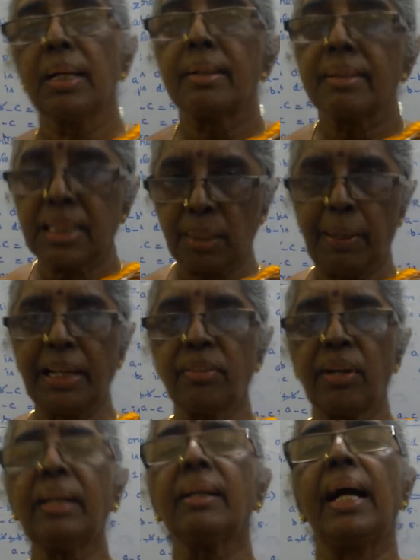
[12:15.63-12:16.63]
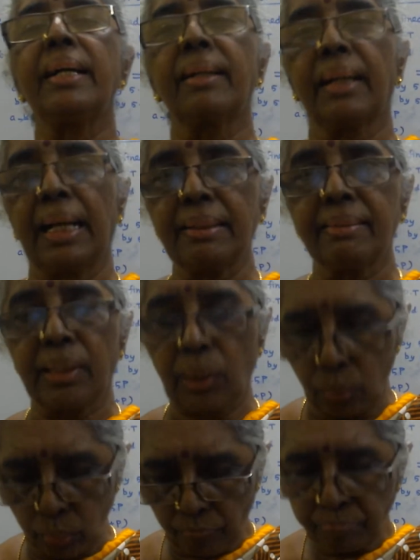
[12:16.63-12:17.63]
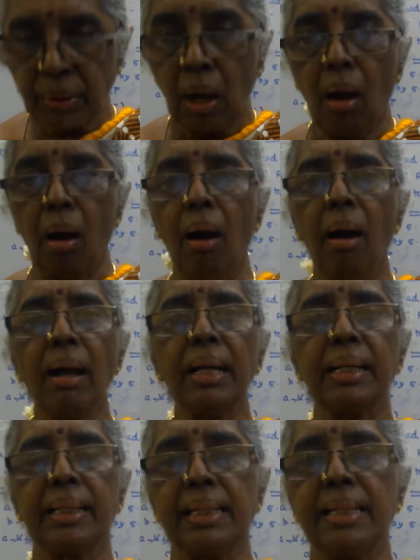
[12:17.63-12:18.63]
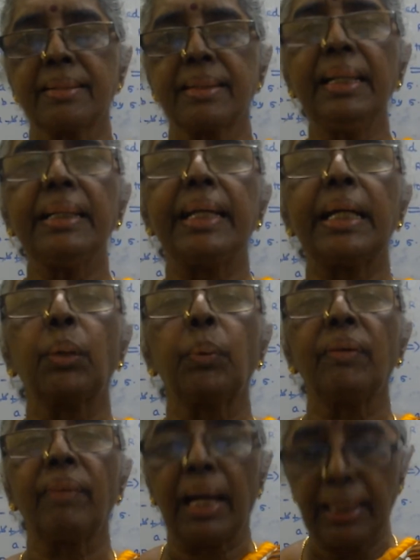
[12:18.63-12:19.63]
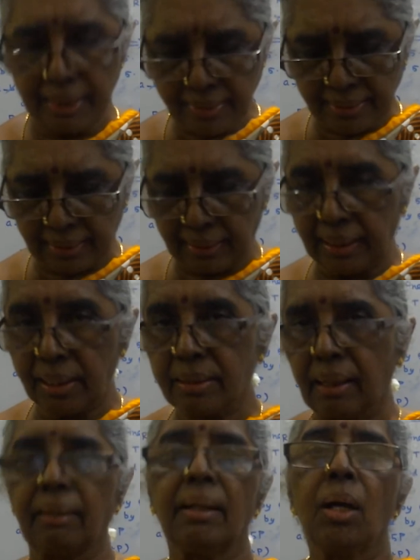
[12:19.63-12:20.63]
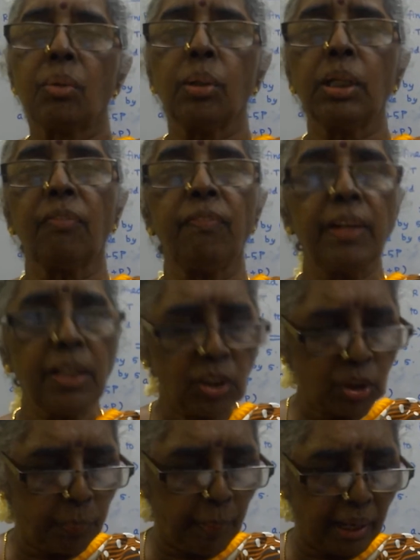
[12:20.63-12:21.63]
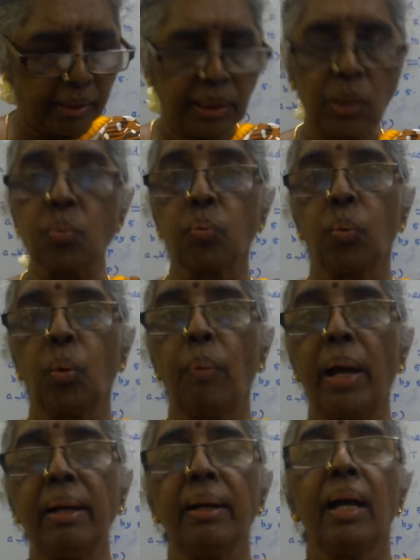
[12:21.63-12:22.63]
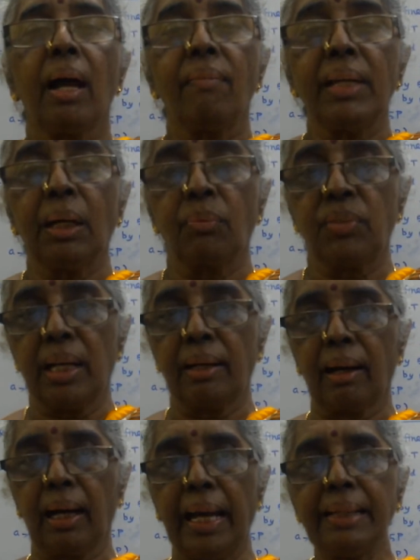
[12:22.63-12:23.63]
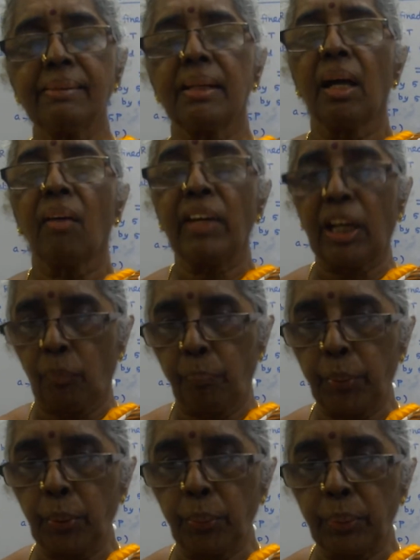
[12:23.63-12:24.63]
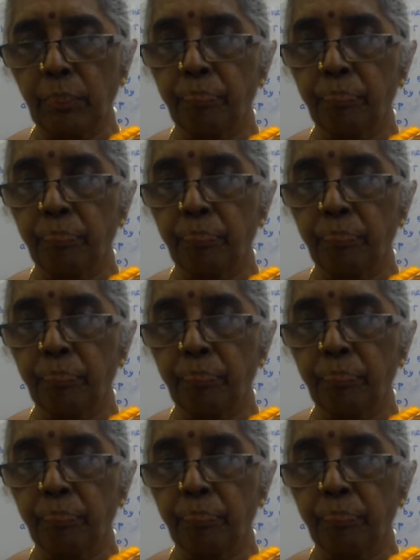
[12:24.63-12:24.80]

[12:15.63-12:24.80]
symmetric and transitive, R is an equivalence relation. So the first part is over. We have generalized, we have proved.